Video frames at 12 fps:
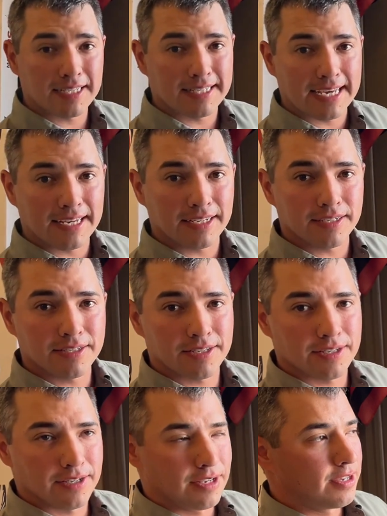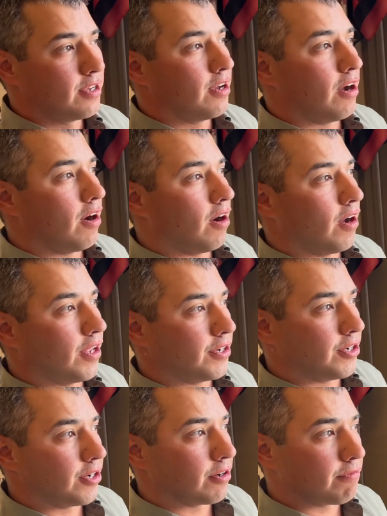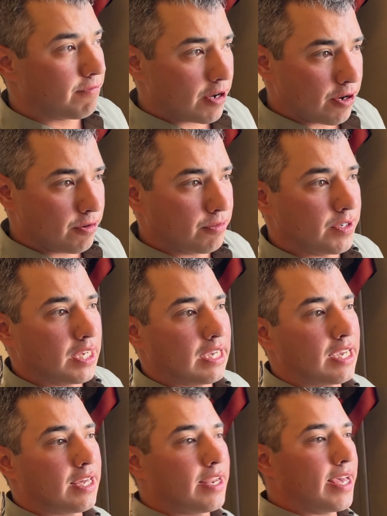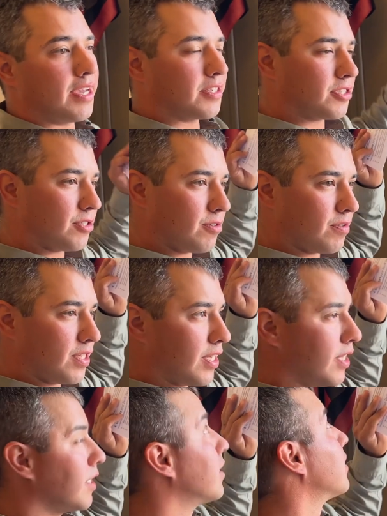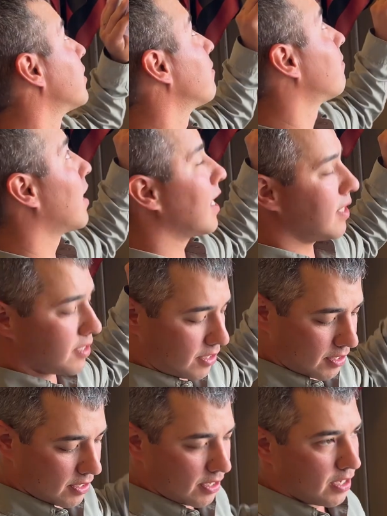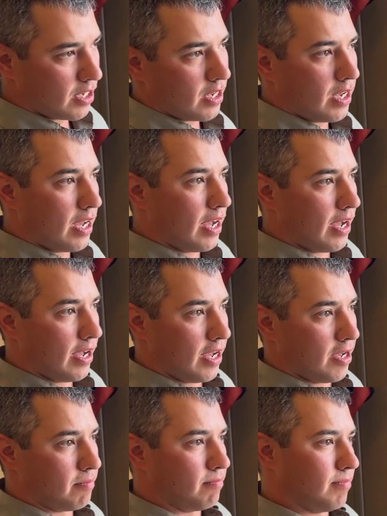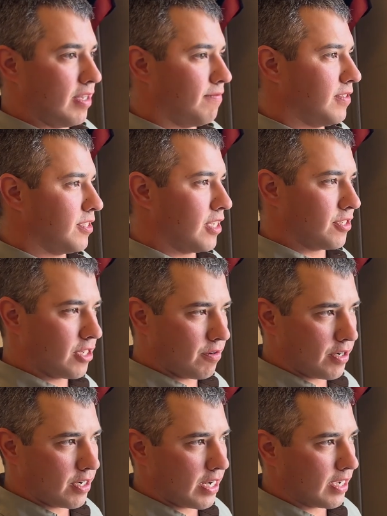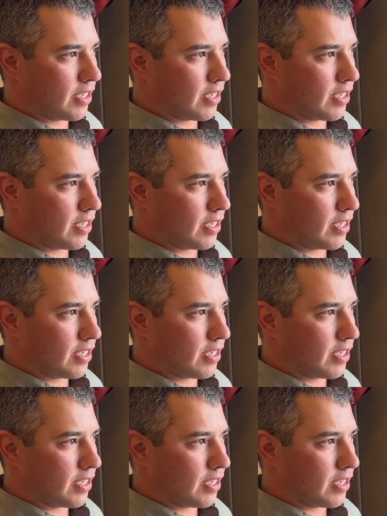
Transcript: settings on your phone, connect to the device, um, if it says no internet